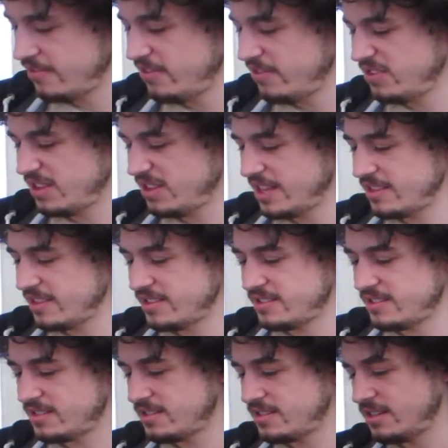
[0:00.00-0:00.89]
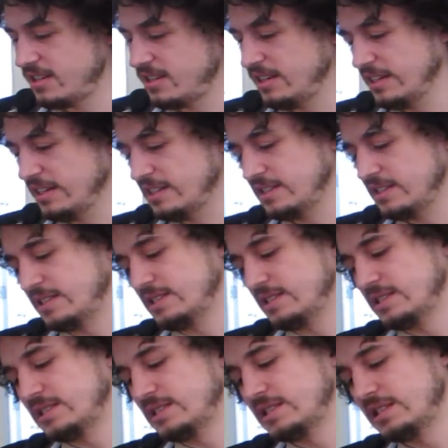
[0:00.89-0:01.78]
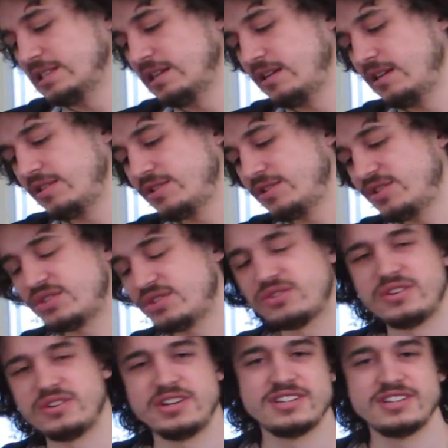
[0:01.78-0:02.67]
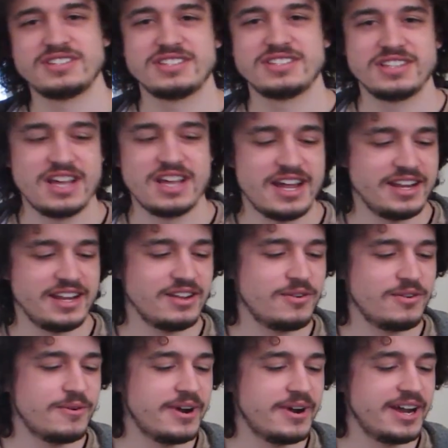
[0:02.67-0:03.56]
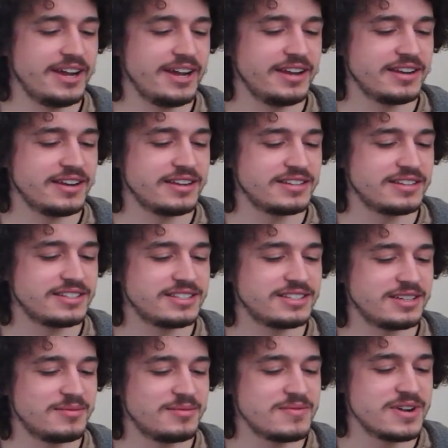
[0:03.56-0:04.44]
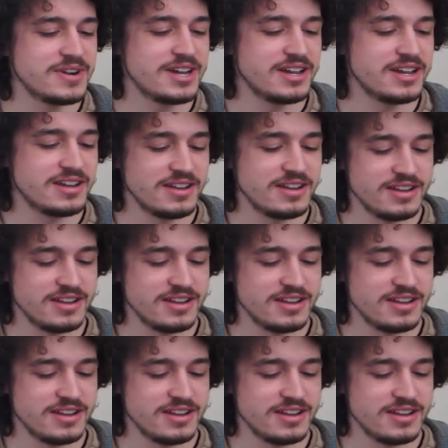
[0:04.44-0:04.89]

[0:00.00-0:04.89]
Like this string is sliding away somewhere.